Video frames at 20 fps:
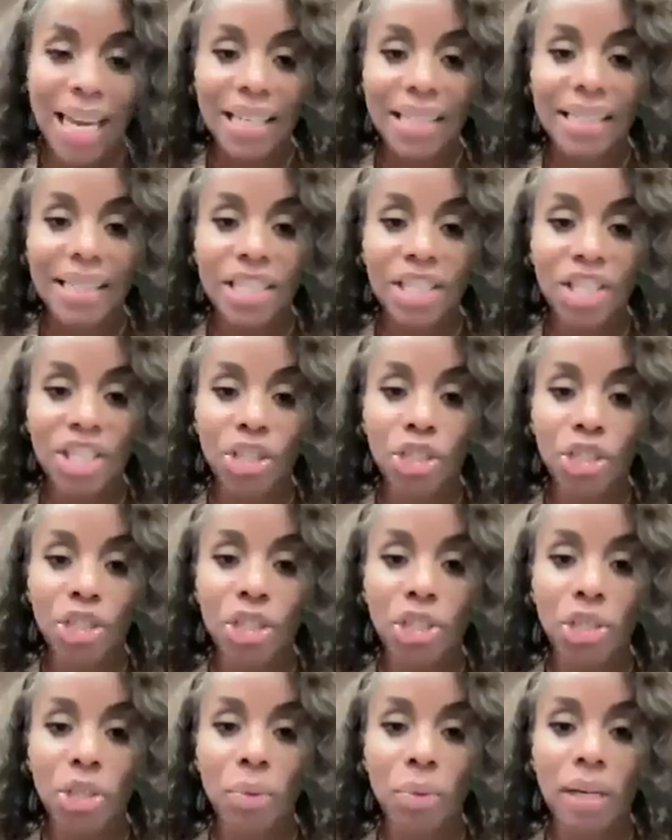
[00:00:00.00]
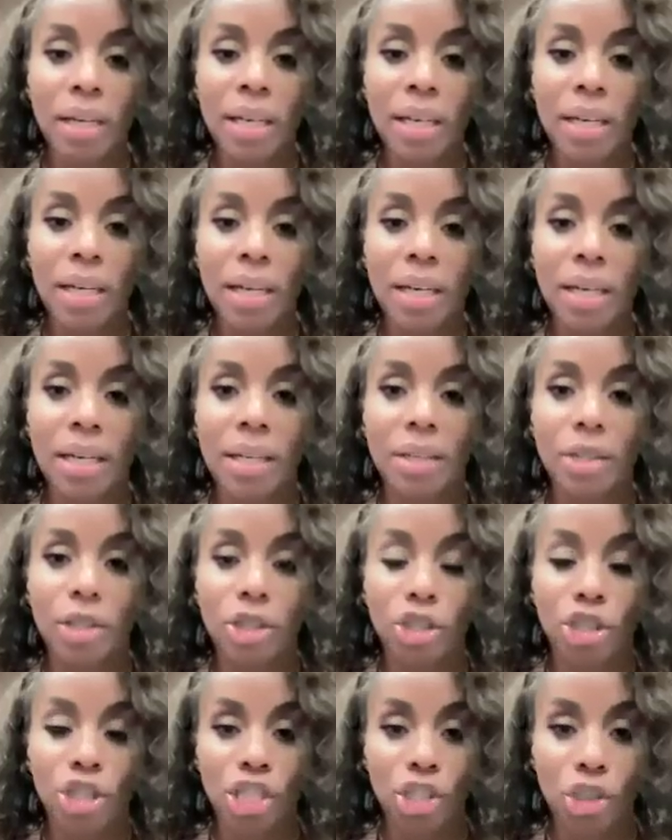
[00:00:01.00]
In addition to, we're gonna
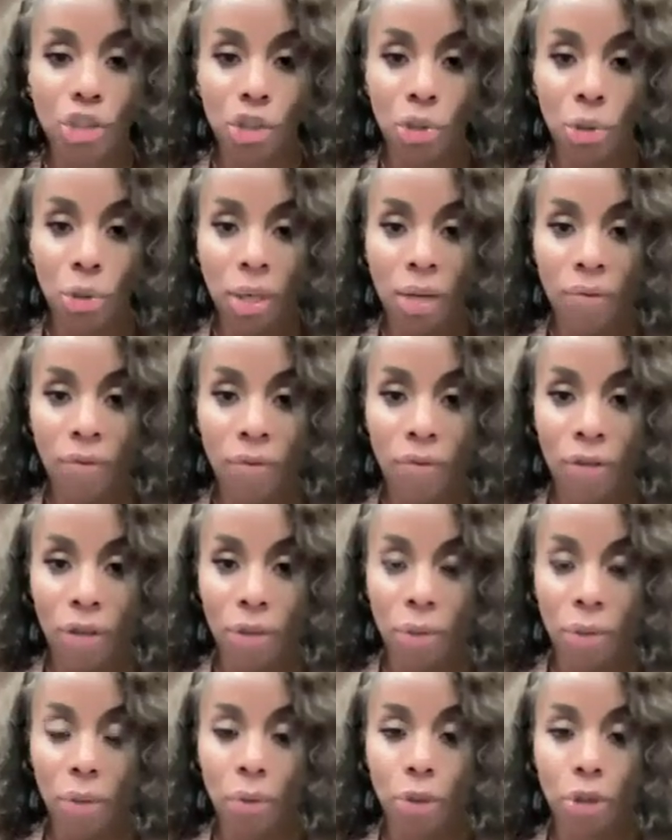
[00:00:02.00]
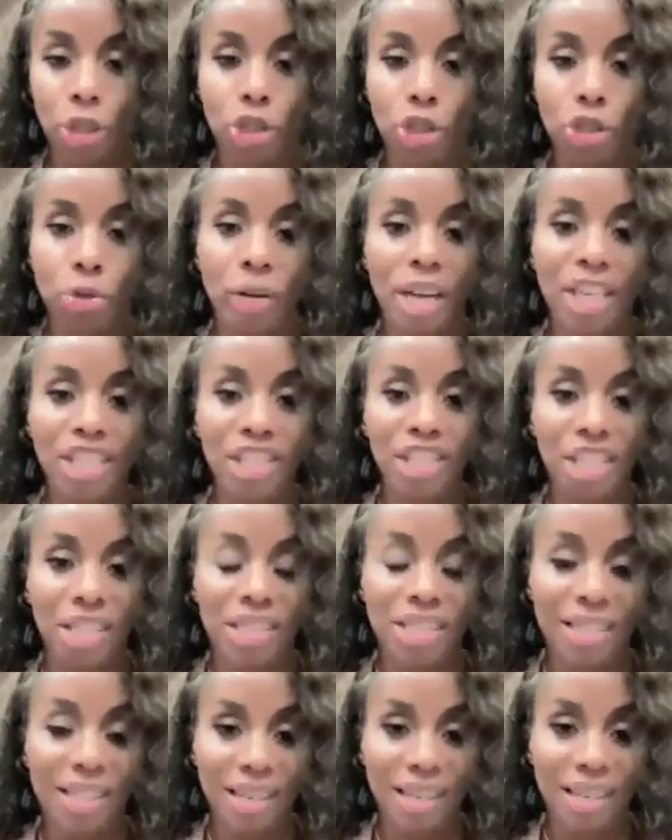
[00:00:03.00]
just do a few
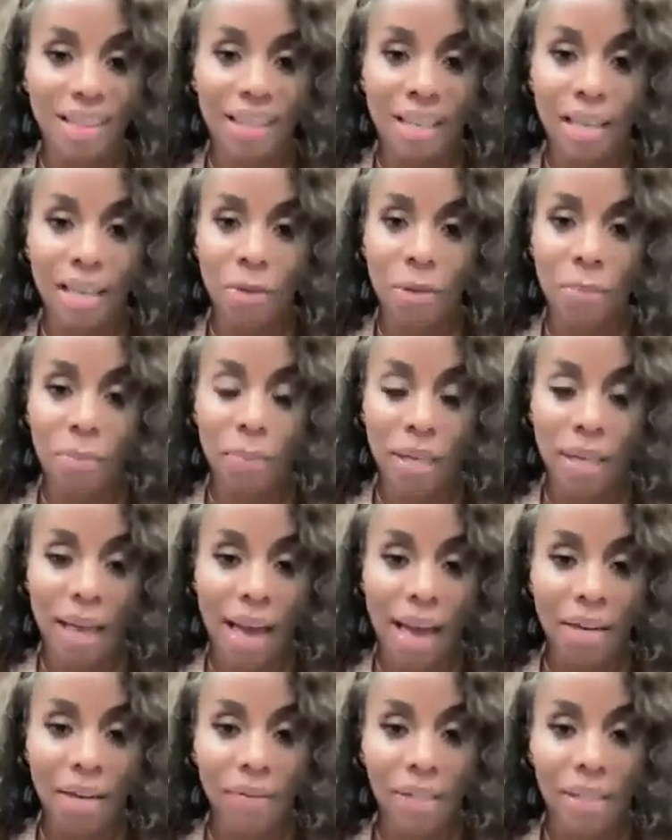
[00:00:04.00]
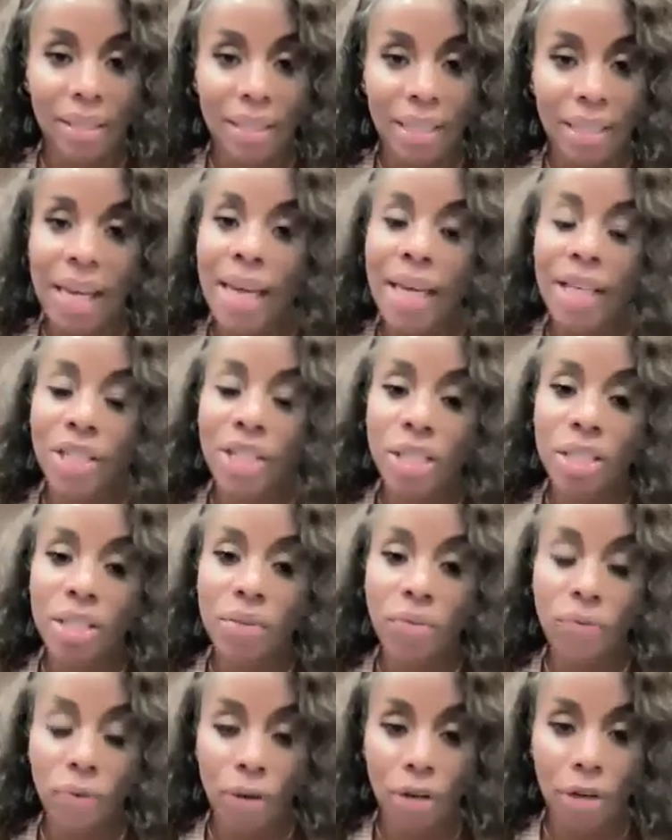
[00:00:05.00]
stretches that I think would be
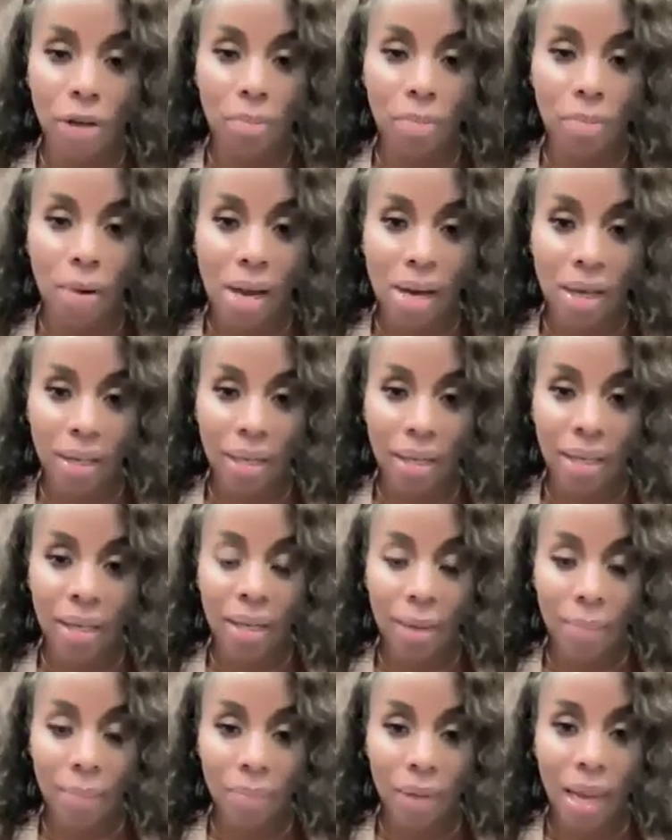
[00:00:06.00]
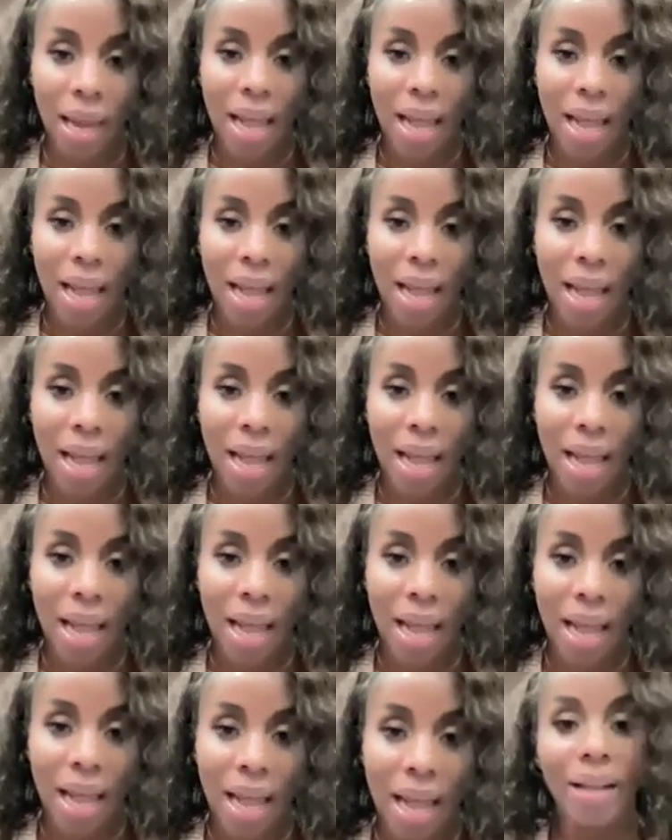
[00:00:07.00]
advantageous for your body,
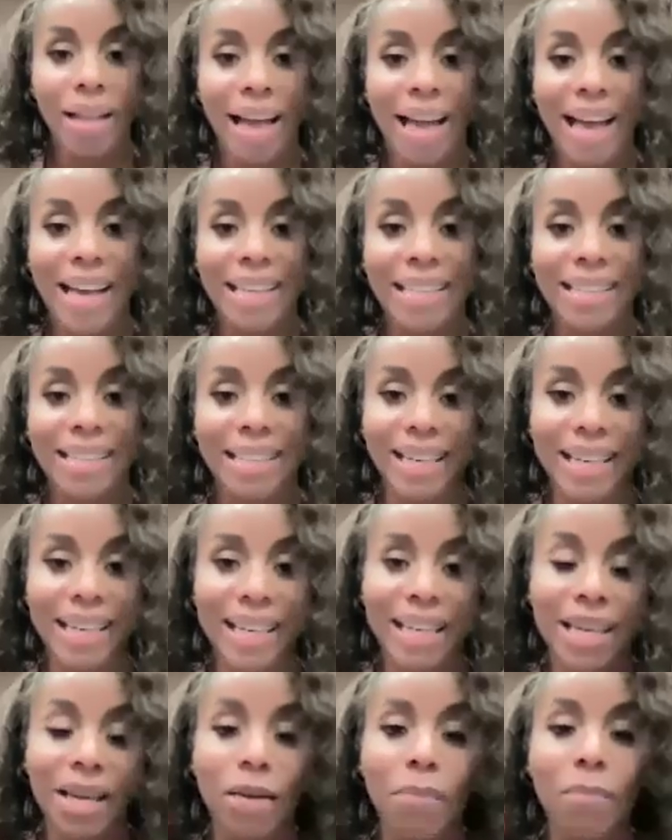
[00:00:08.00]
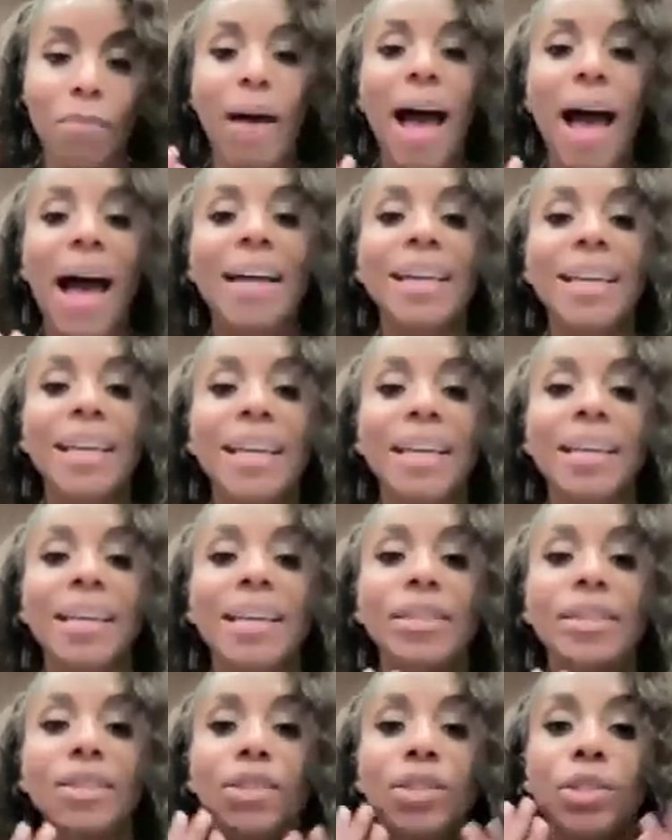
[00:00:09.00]
as well as getting
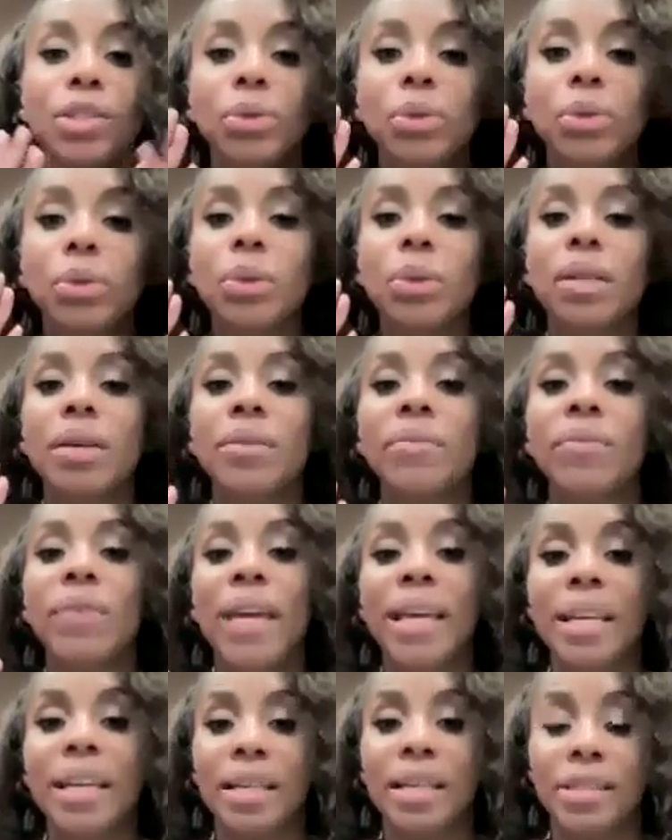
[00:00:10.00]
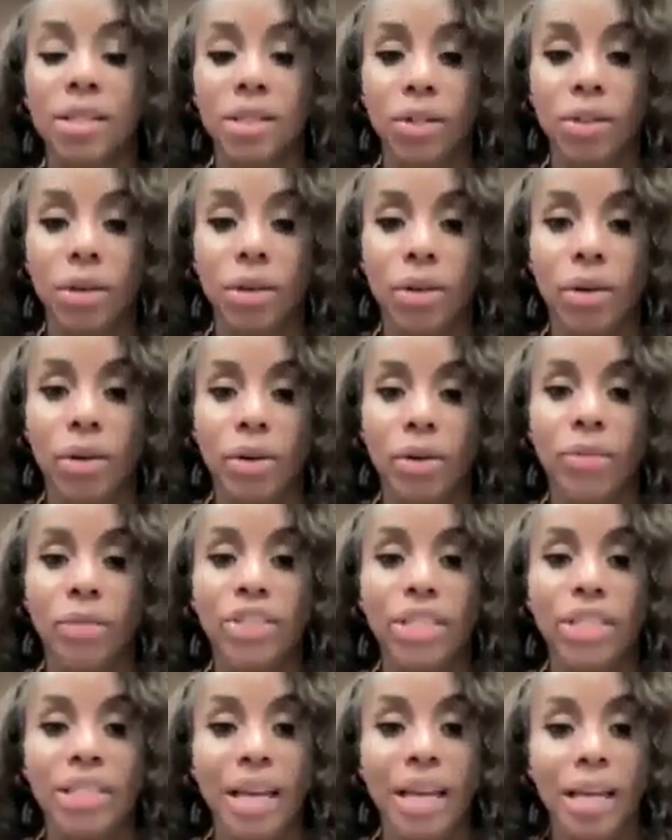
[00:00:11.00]
back into the vagus
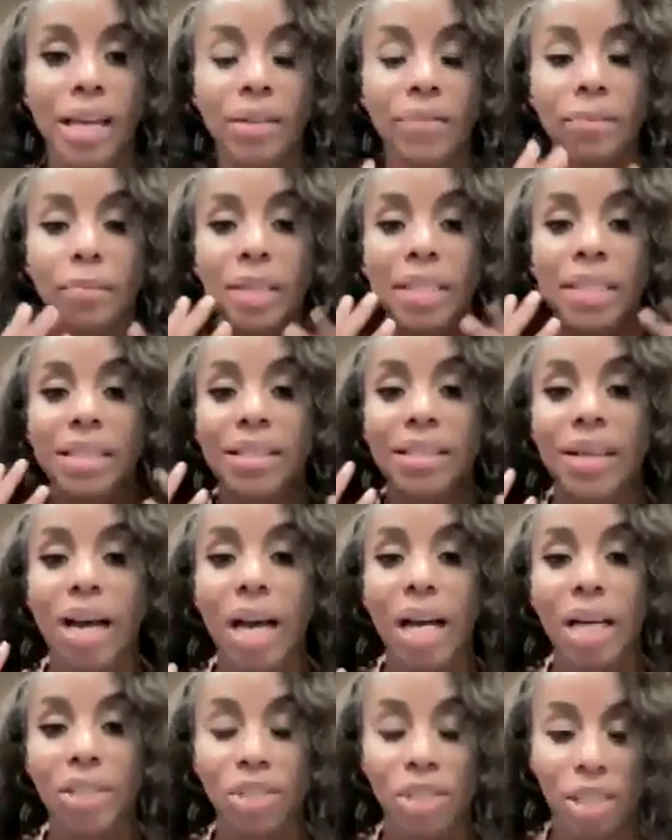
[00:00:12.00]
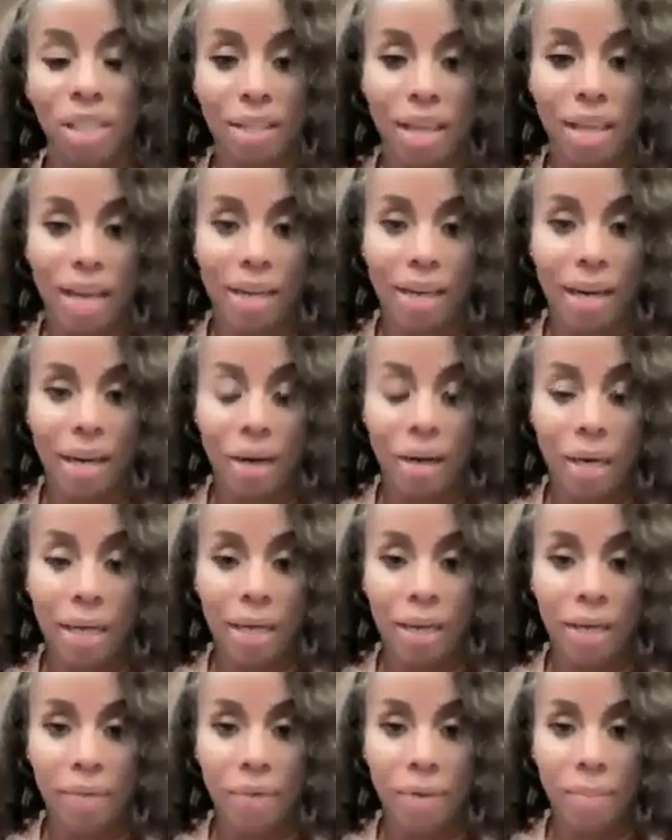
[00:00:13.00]
nerve, just kind of massaging that
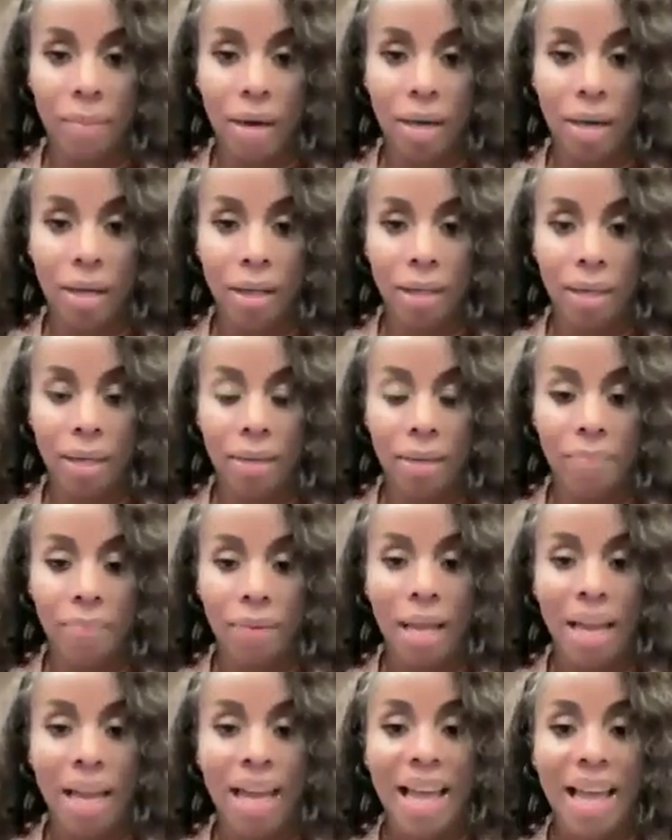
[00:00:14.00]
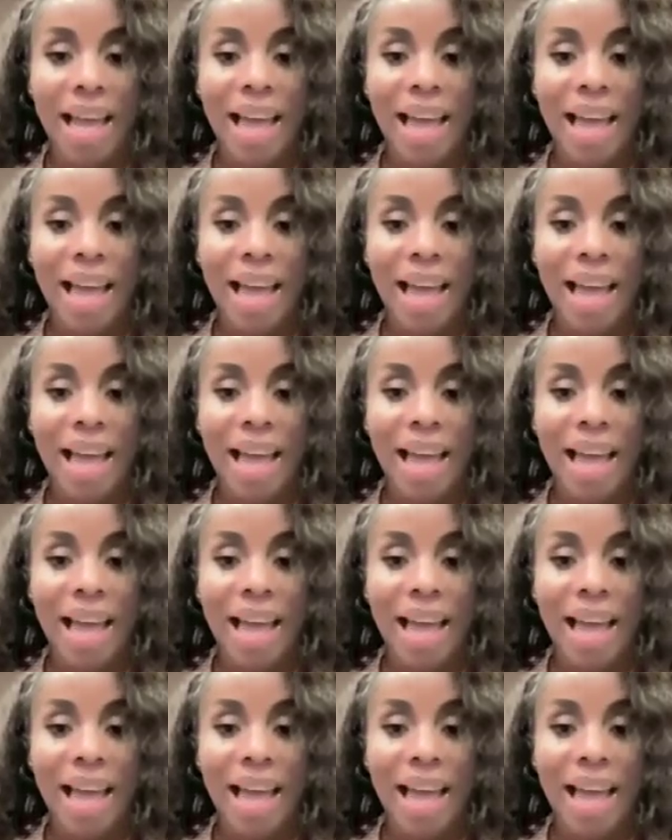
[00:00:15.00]
area of the body,